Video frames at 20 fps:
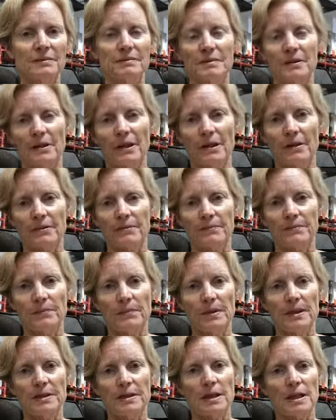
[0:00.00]

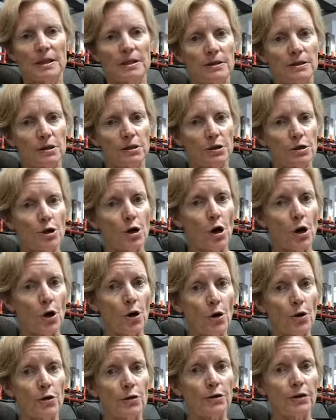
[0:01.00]
We didn't
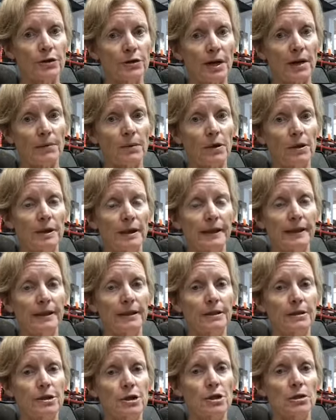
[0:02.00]
know that they weren't
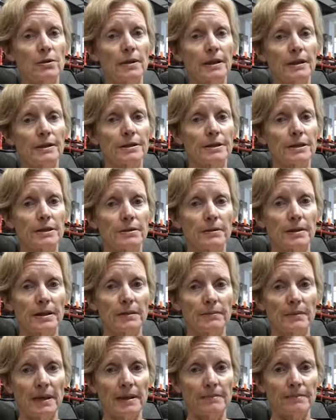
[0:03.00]
licking and chewing until we
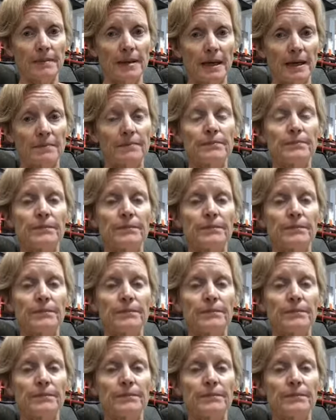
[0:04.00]
went back